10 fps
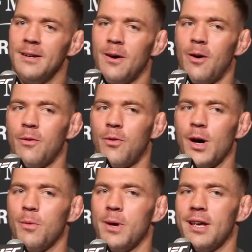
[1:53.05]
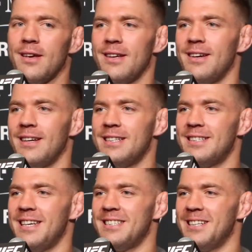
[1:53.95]
on fight week, it
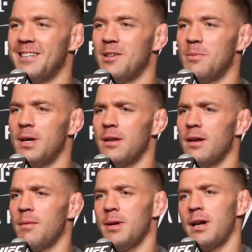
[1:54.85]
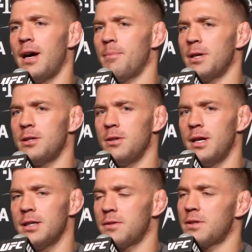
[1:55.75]
stings a little. But, I mean, I had my 2
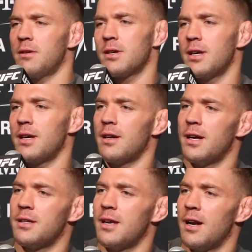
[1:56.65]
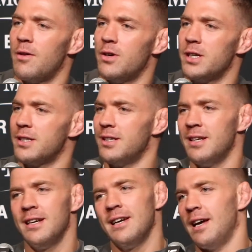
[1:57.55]
days of sulking, and I had to get over
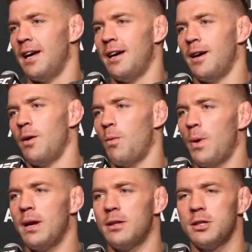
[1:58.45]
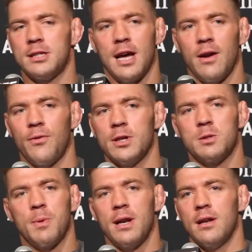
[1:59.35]
it. Went to Sanford,
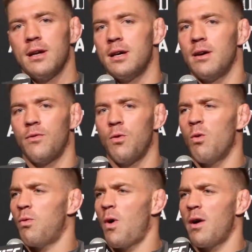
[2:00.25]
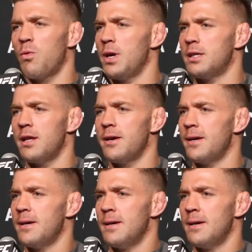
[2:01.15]
spent 4 or 5 weeks there.